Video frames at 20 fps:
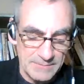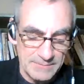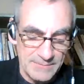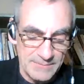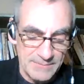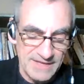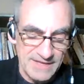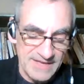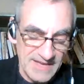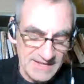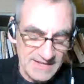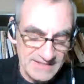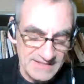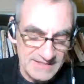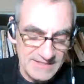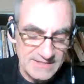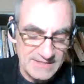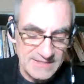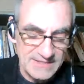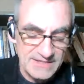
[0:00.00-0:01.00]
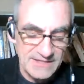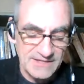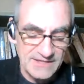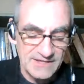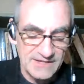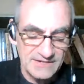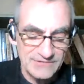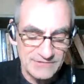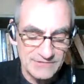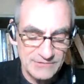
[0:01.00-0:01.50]
my NE
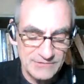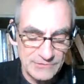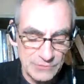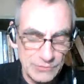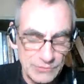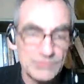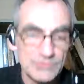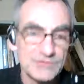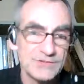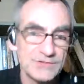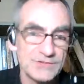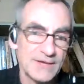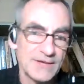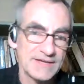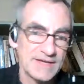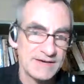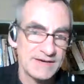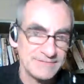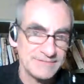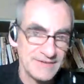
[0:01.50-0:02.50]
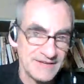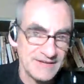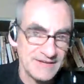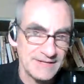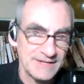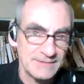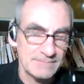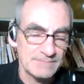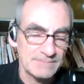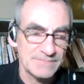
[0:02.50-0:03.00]
is tuned to my
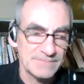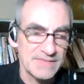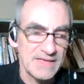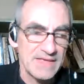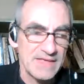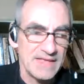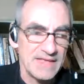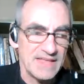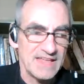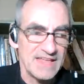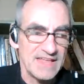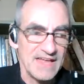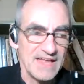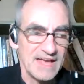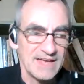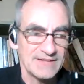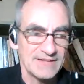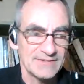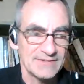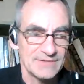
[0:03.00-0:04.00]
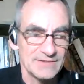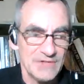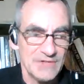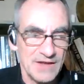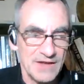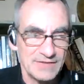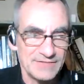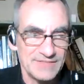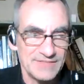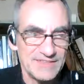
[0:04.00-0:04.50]
FI. And a
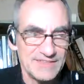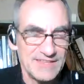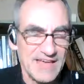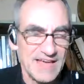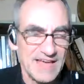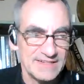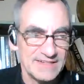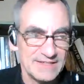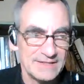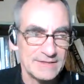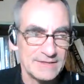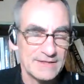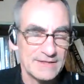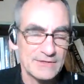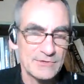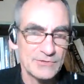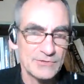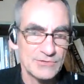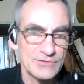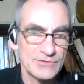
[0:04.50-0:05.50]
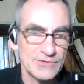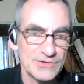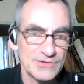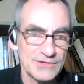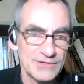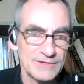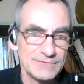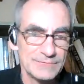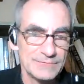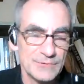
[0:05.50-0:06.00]
lot of the NE that you're
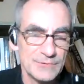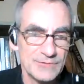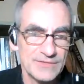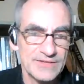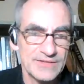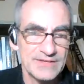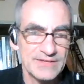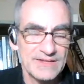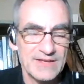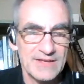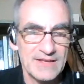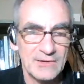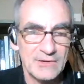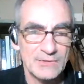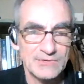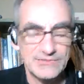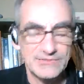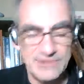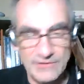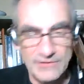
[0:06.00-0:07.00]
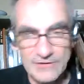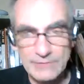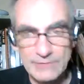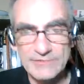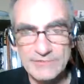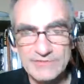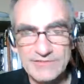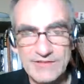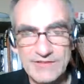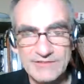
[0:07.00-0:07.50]
looking for that HostEric
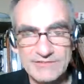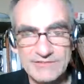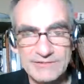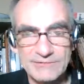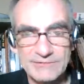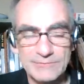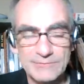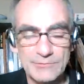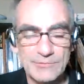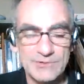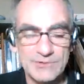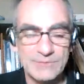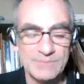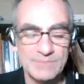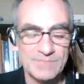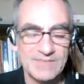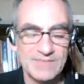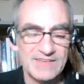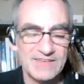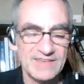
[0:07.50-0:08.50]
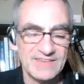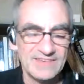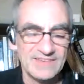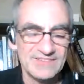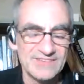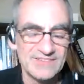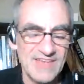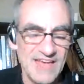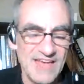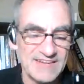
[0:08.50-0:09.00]
was testing for
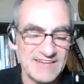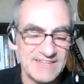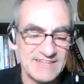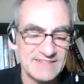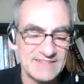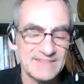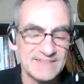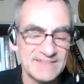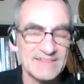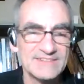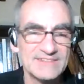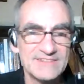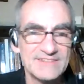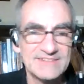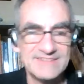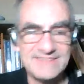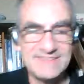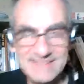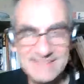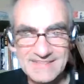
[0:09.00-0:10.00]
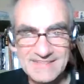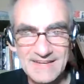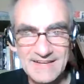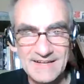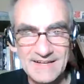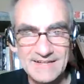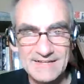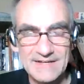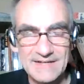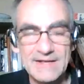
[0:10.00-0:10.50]
is NE linked to
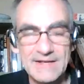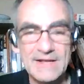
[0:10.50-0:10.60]
TI.